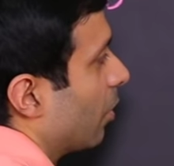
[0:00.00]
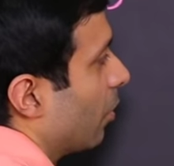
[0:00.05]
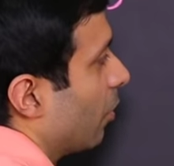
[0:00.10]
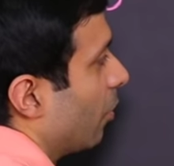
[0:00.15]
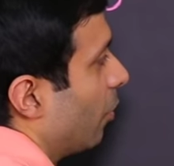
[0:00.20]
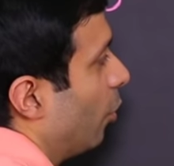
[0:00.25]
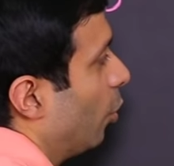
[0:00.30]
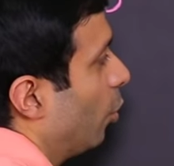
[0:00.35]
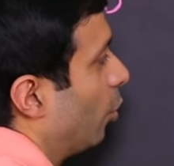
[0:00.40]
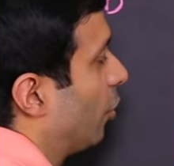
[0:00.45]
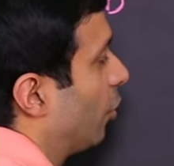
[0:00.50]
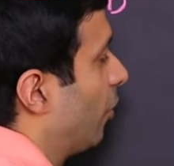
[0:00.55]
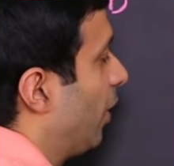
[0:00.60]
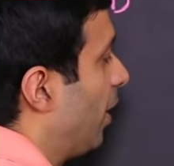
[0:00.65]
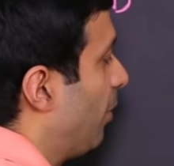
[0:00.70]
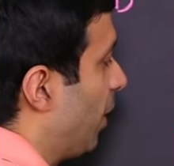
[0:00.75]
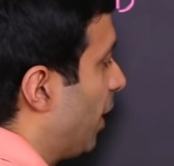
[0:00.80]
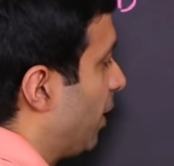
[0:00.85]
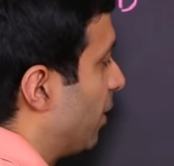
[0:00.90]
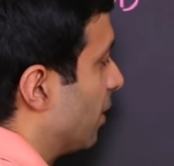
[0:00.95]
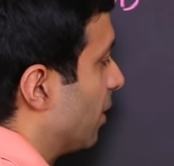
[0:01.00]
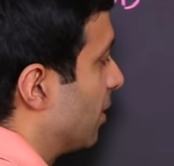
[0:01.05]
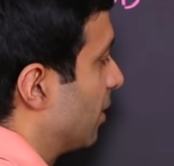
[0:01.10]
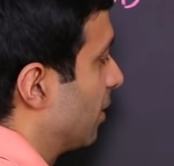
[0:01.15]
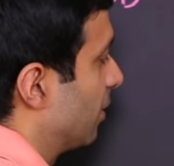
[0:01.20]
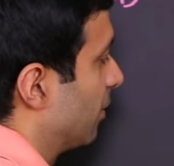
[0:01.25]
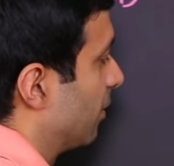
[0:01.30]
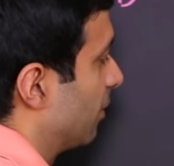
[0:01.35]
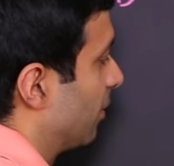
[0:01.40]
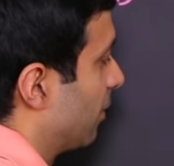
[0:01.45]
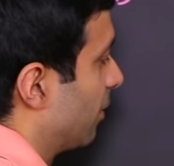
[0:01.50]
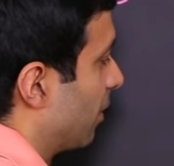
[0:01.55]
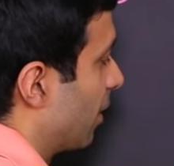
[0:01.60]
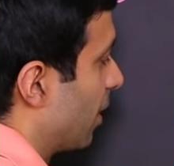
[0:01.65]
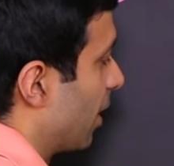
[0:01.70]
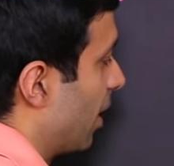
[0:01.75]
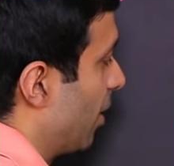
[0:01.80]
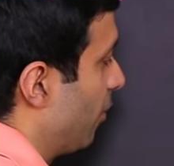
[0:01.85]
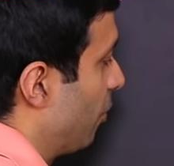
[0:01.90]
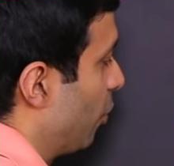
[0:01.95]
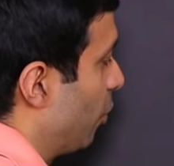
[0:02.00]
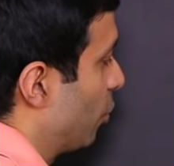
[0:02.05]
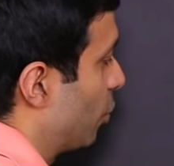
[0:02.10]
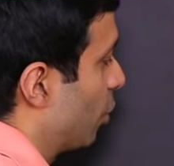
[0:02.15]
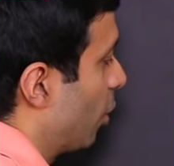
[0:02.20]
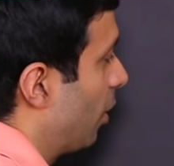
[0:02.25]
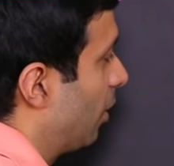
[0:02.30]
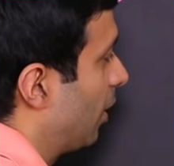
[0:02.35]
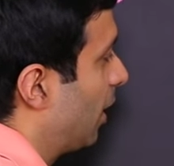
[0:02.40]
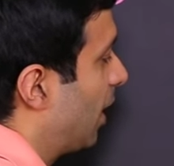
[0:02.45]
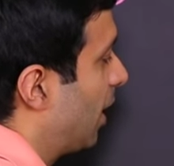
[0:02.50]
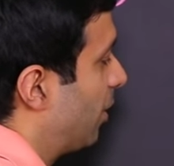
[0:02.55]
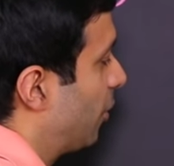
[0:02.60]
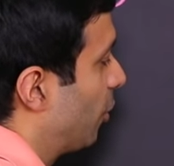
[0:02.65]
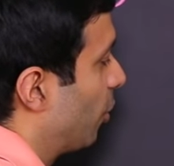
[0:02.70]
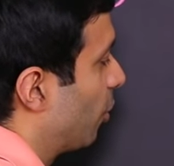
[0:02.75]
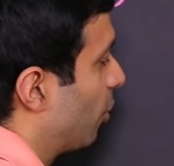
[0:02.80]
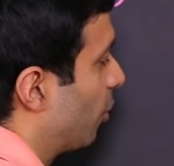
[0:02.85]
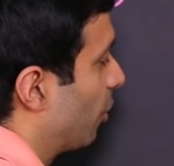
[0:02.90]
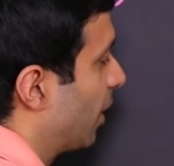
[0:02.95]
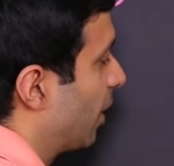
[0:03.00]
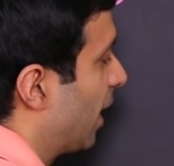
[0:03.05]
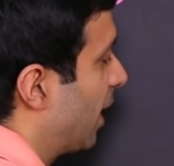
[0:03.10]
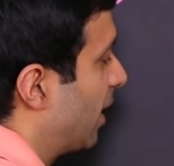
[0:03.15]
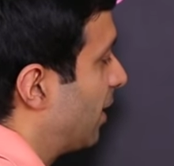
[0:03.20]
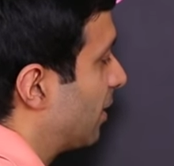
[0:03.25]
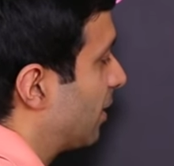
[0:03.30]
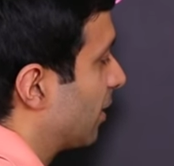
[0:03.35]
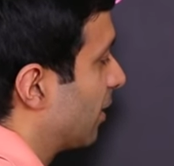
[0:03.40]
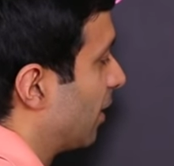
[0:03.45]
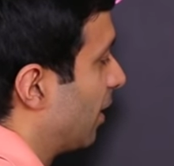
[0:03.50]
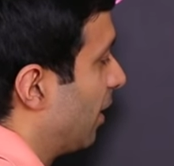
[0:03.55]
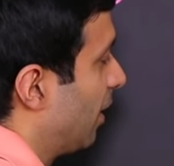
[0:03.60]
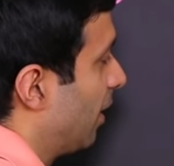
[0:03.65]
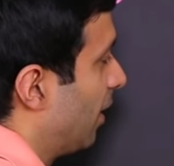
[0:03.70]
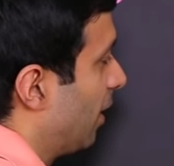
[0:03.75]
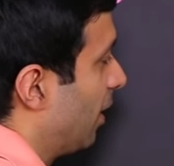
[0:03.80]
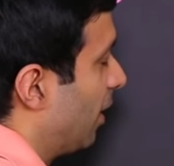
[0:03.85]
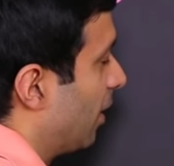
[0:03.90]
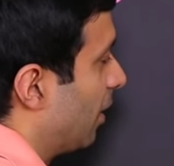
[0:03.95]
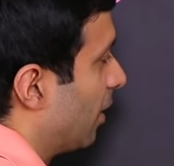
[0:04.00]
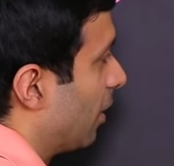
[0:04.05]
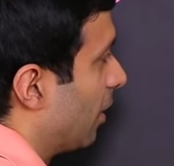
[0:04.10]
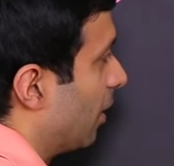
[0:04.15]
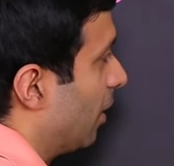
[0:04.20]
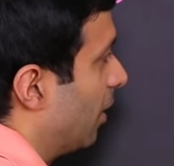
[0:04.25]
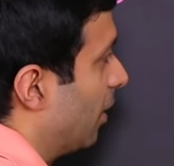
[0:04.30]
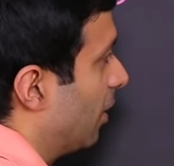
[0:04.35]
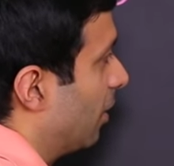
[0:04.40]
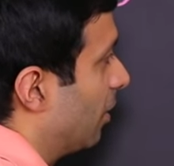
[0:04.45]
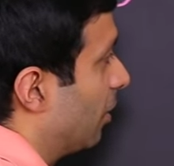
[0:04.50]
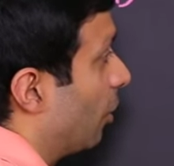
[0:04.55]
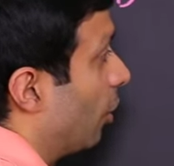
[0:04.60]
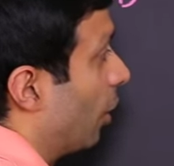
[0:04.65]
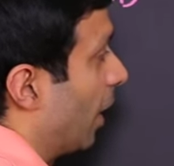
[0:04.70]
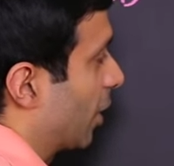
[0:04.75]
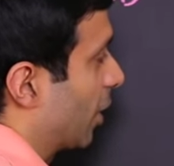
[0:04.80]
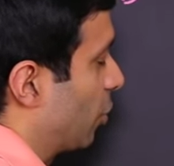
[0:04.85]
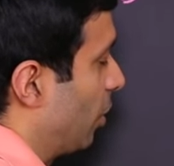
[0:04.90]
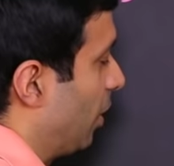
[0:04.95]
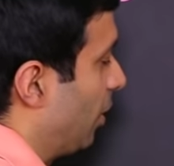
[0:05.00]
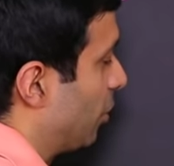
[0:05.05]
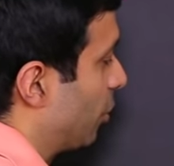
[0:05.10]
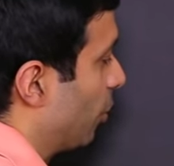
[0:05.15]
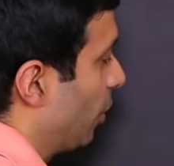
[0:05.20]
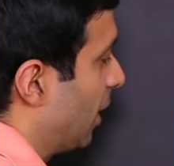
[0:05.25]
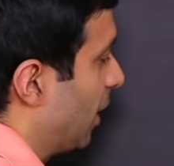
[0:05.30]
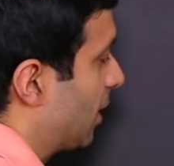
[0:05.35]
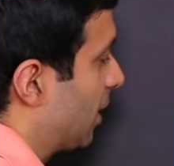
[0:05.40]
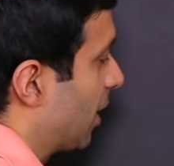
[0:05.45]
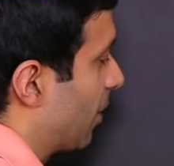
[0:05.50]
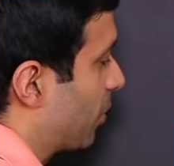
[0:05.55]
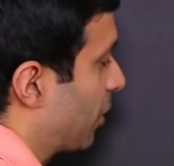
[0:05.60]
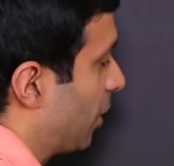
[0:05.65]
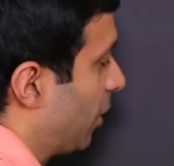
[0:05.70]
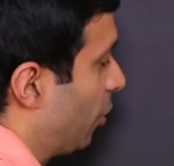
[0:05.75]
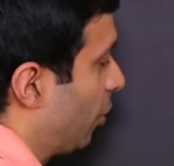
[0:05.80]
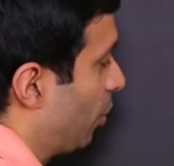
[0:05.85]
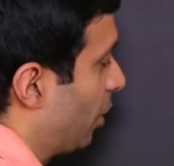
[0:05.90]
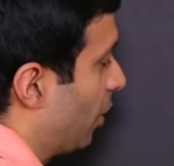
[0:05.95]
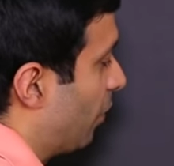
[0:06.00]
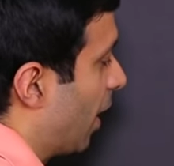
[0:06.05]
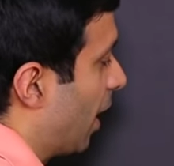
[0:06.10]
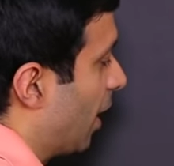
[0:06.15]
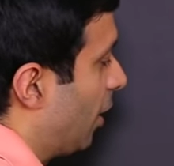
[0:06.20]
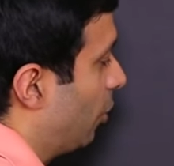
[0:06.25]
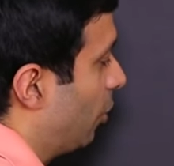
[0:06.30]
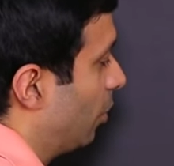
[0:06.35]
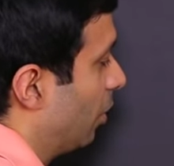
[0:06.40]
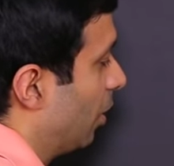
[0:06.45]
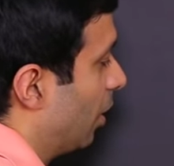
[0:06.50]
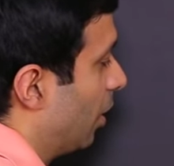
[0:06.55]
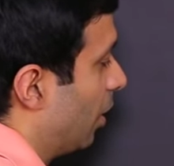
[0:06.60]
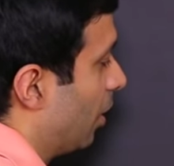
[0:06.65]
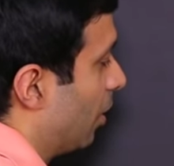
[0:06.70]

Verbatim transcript: root 3 meters. And if you solve that, you're going to get, uh, oh, actually, so let's substitute the value.